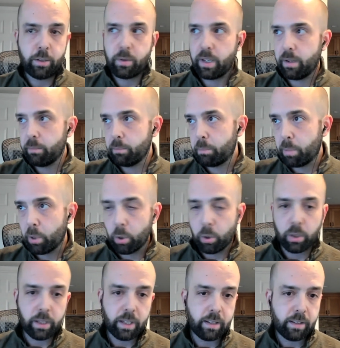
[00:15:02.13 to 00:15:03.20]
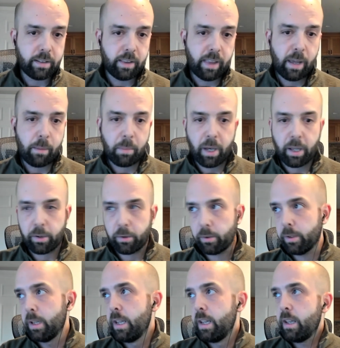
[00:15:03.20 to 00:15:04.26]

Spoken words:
can pull into that model.